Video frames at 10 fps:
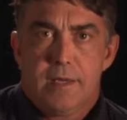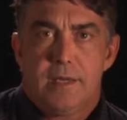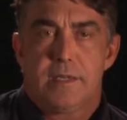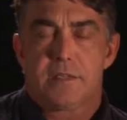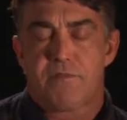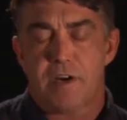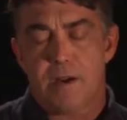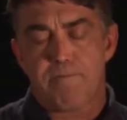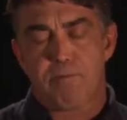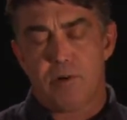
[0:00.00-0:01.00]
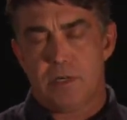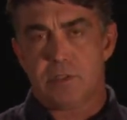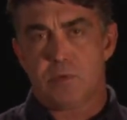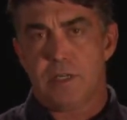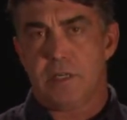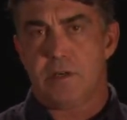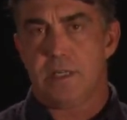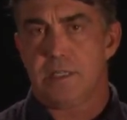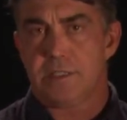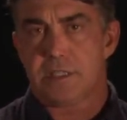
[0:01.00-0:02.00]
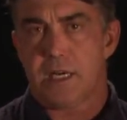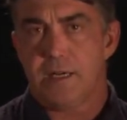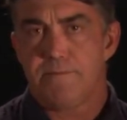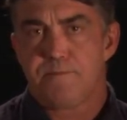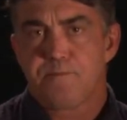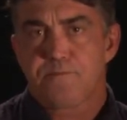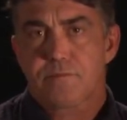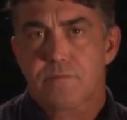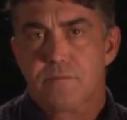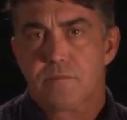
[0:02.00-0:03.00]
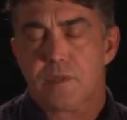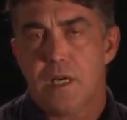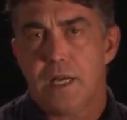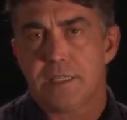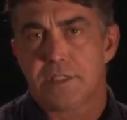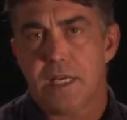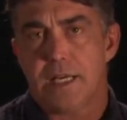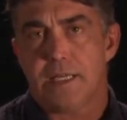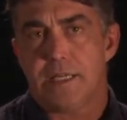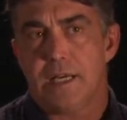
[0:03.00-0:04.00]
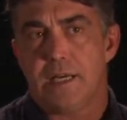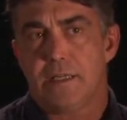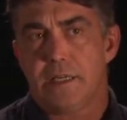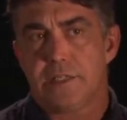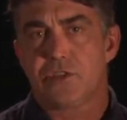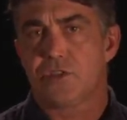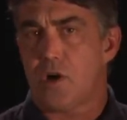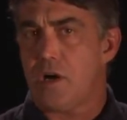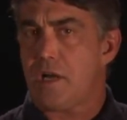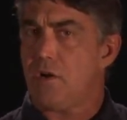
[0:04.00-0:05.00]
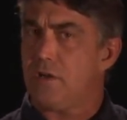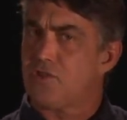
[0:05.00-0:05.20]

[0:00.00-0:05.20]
And it's very important as we enter into this time. I said, it started on